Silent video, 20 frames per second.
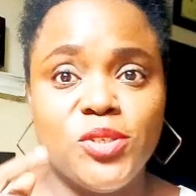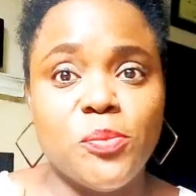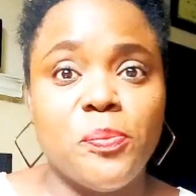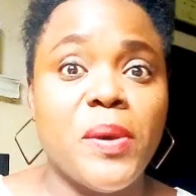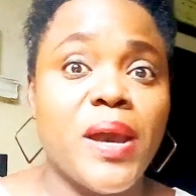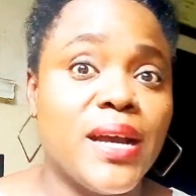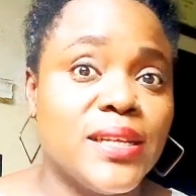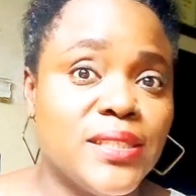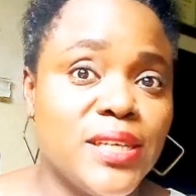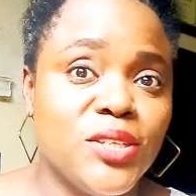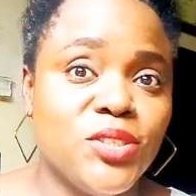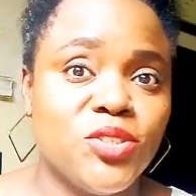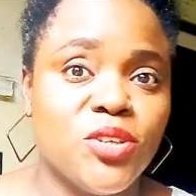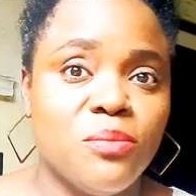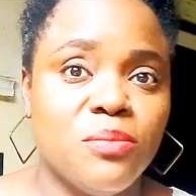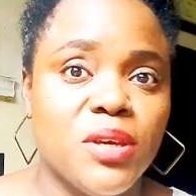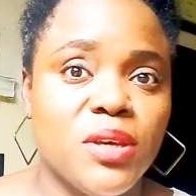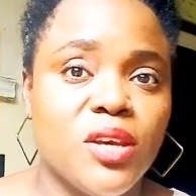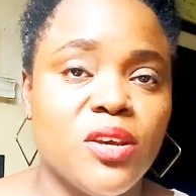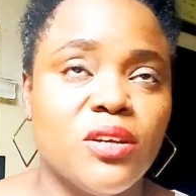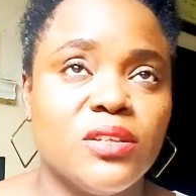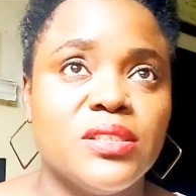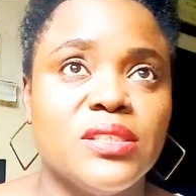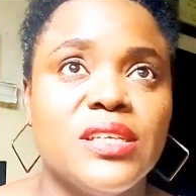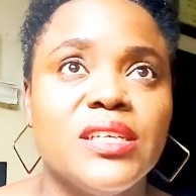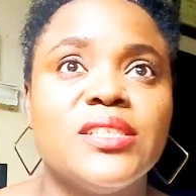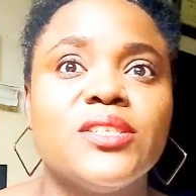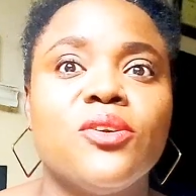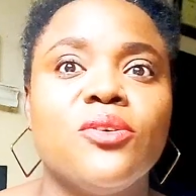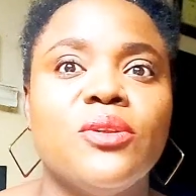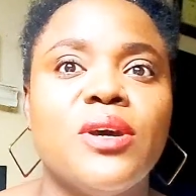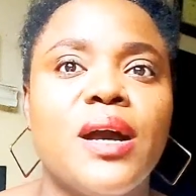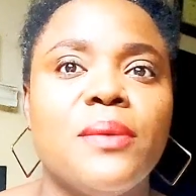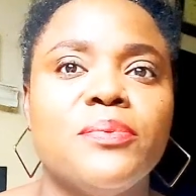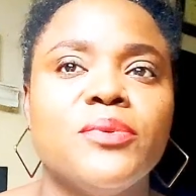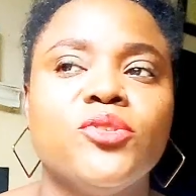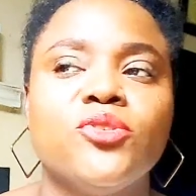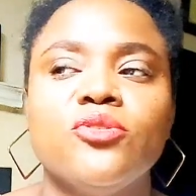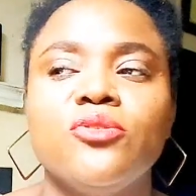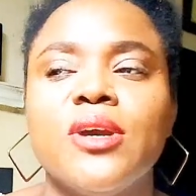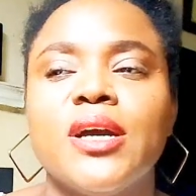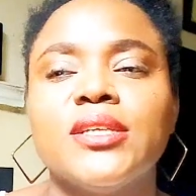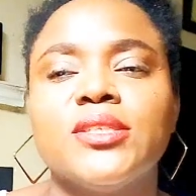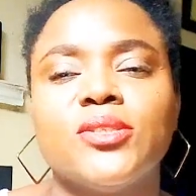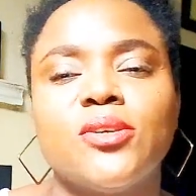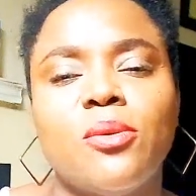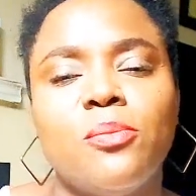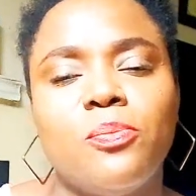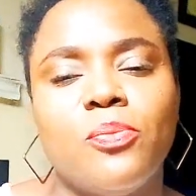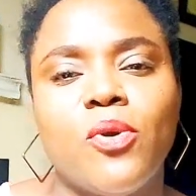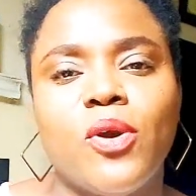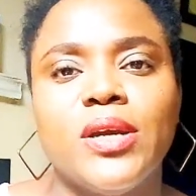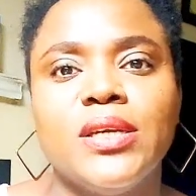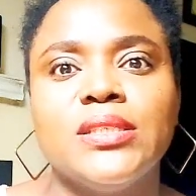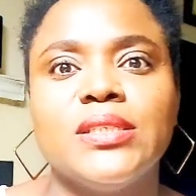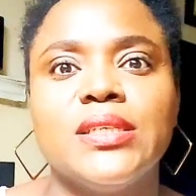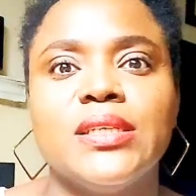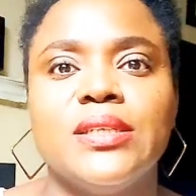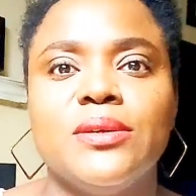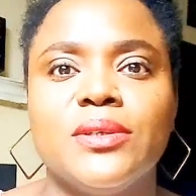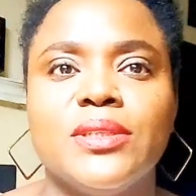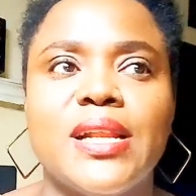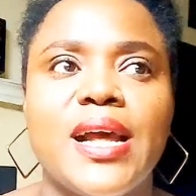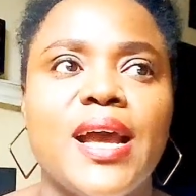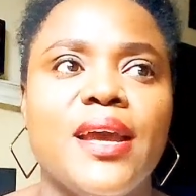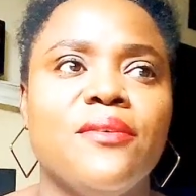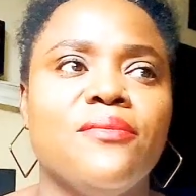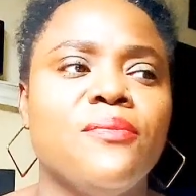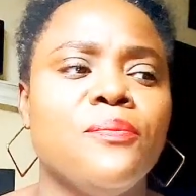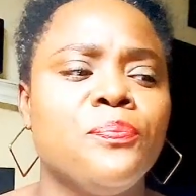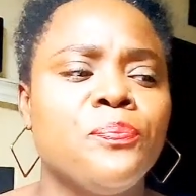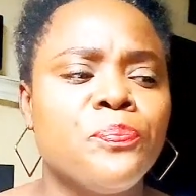to pay attention because this is going to happen to you at some point in your life.